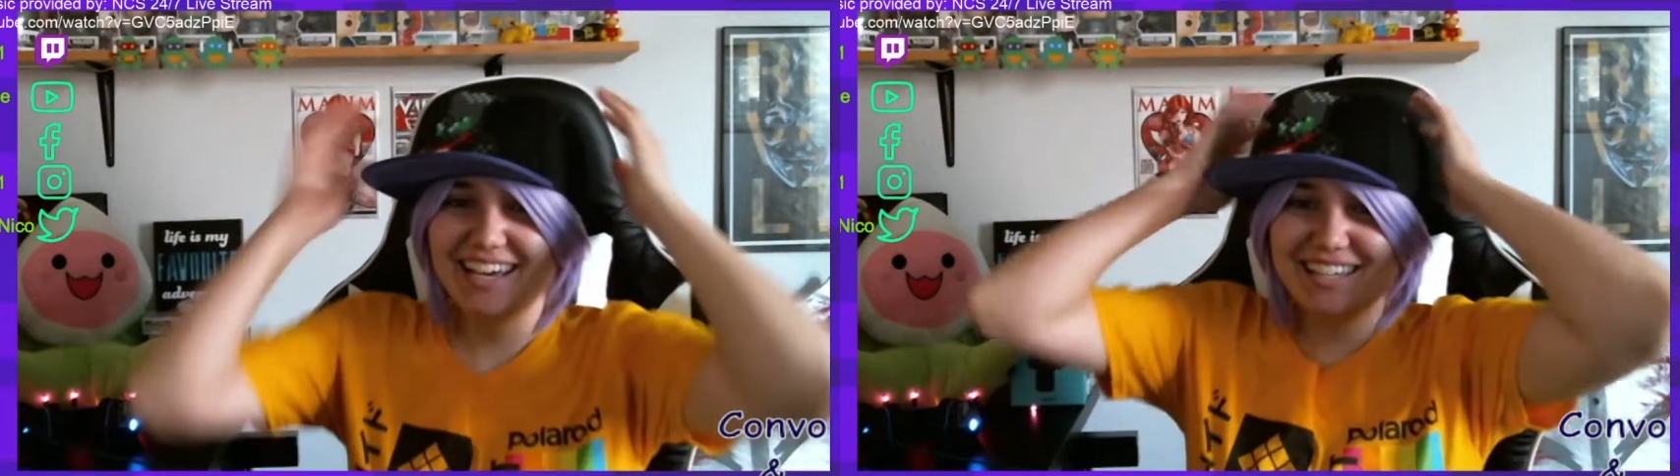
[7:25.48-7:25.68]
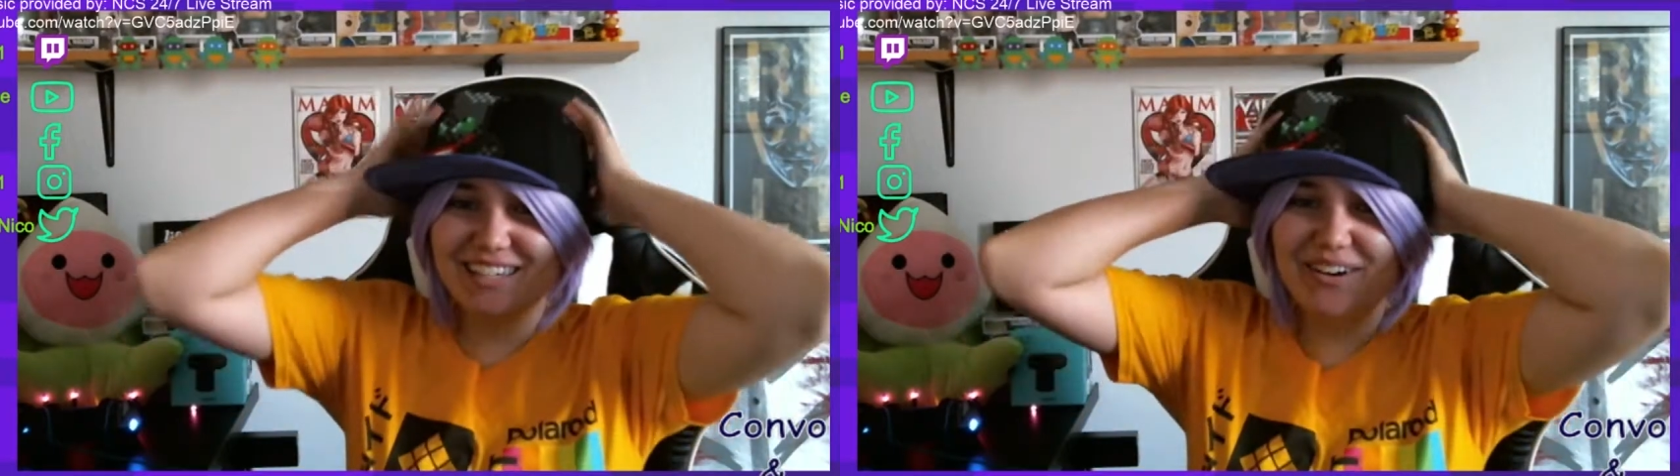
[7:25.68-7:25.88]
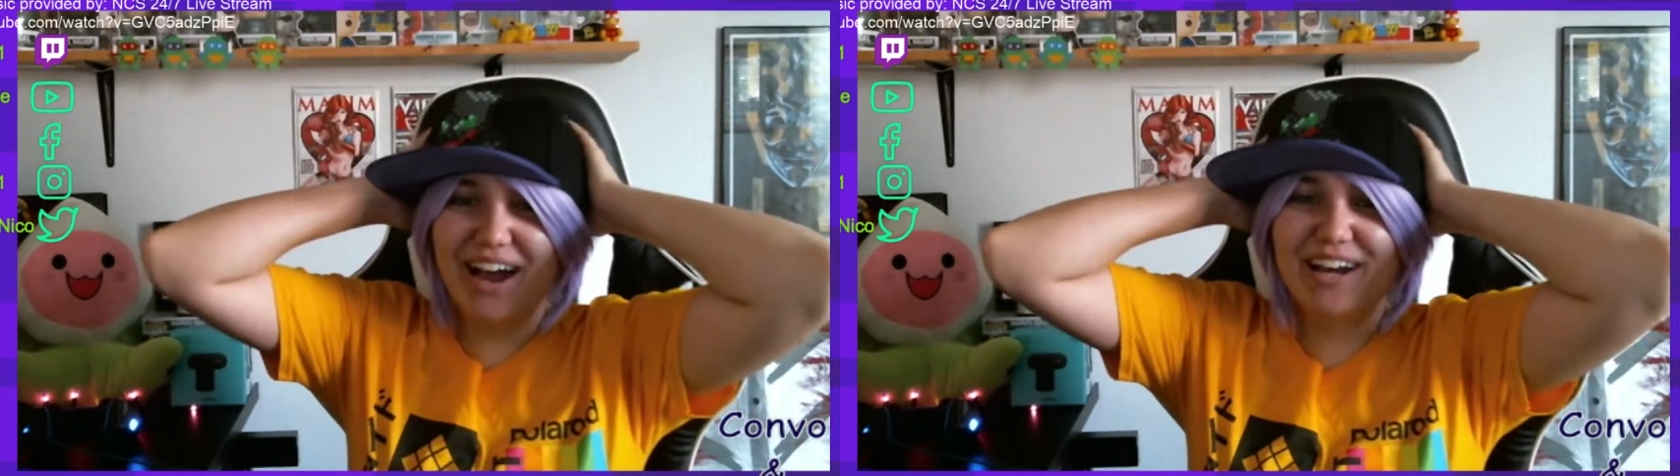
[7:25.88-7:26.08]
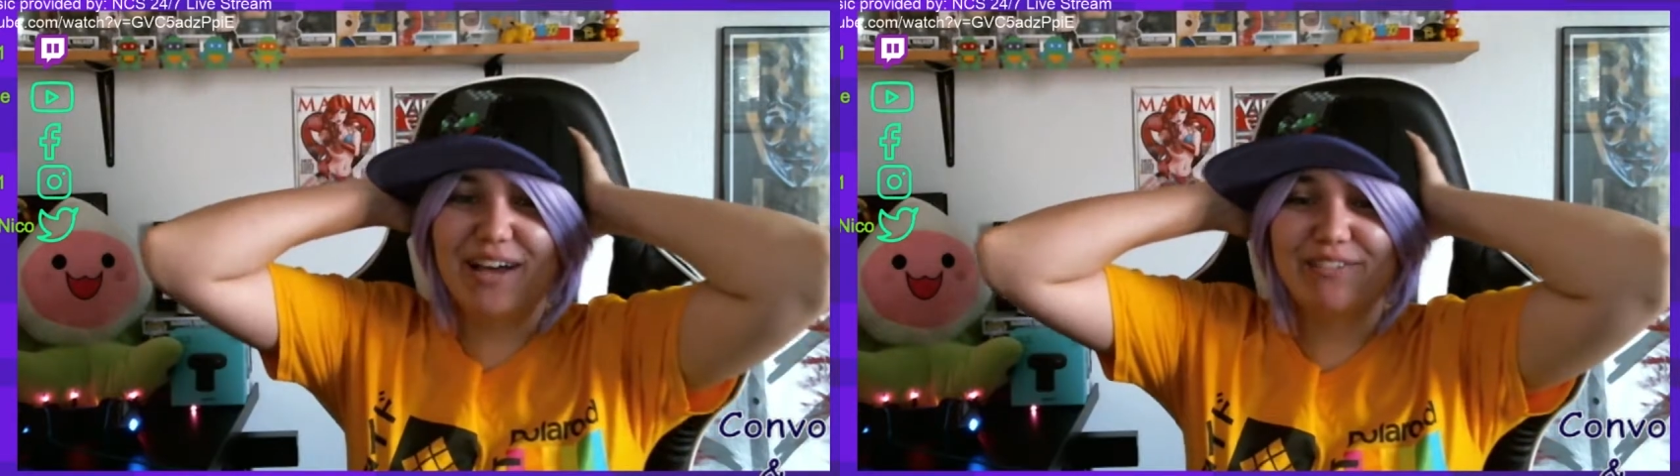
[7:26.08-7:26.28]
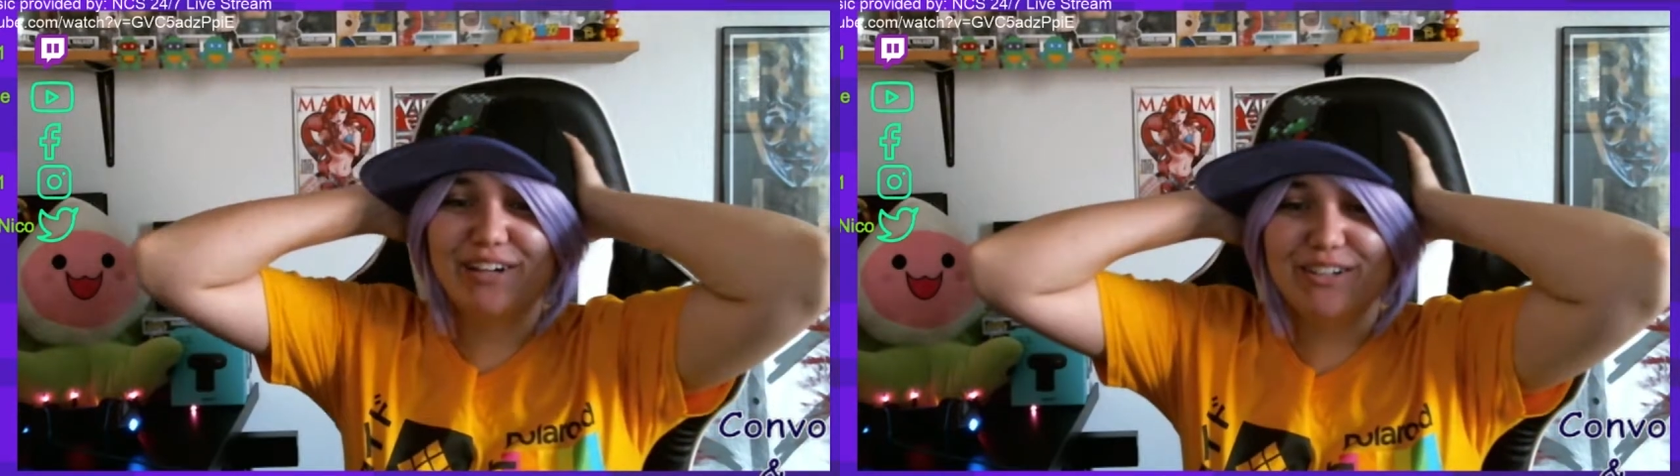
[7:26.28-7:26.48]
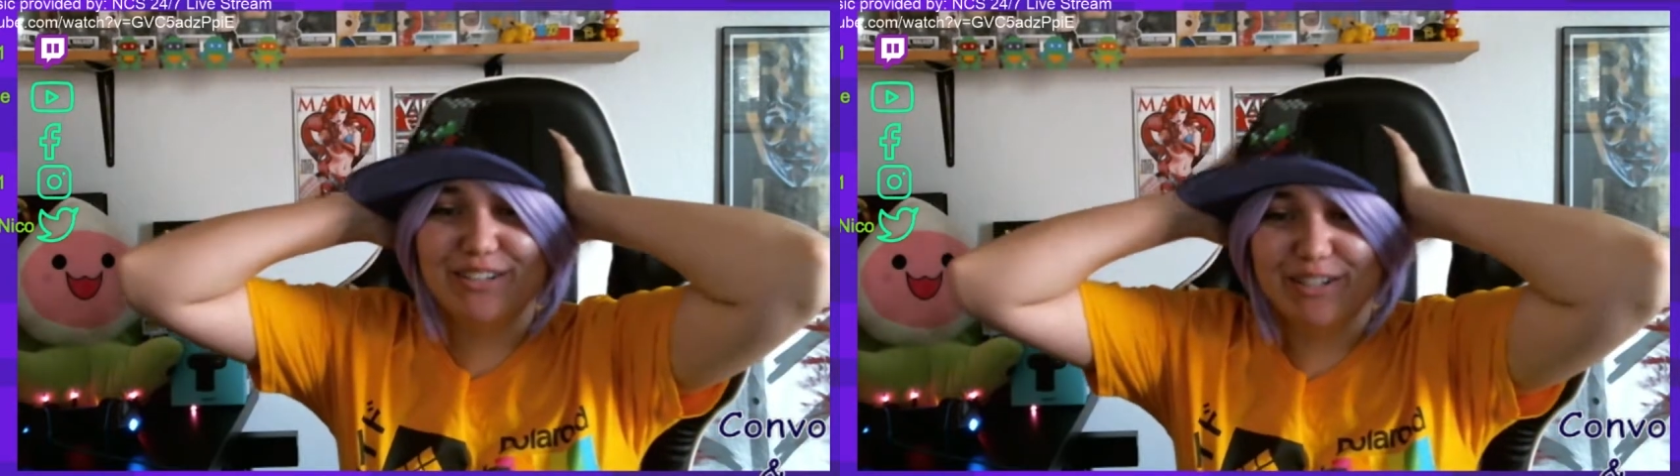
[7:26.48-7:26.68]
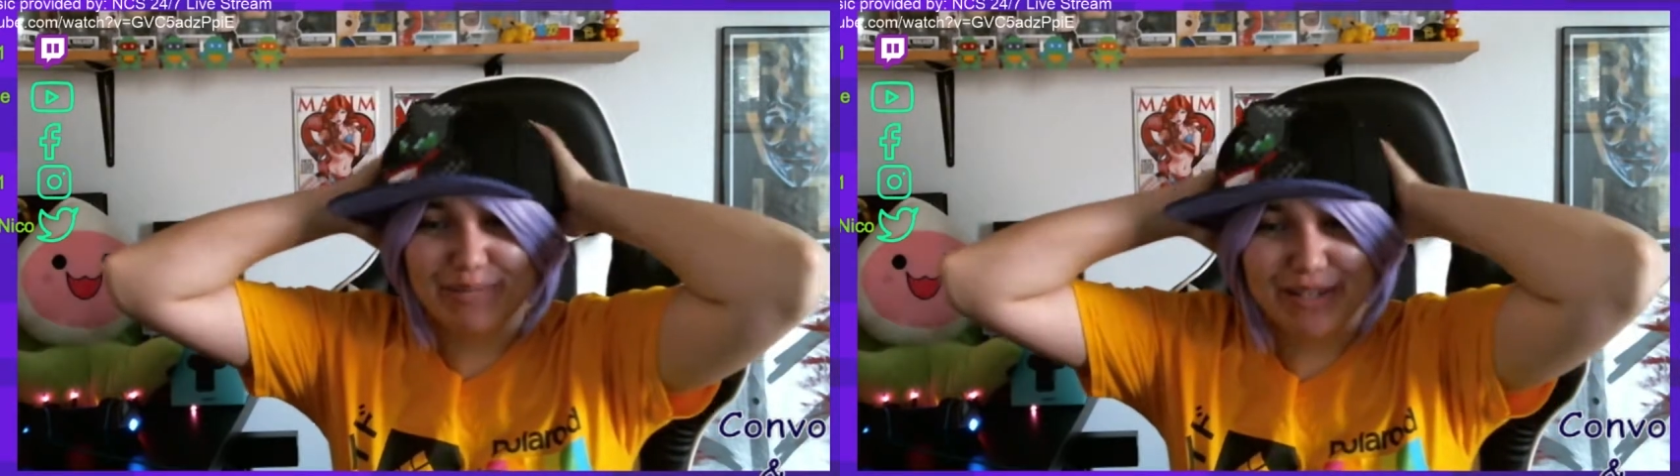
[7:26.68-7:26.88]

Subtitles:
So I never used to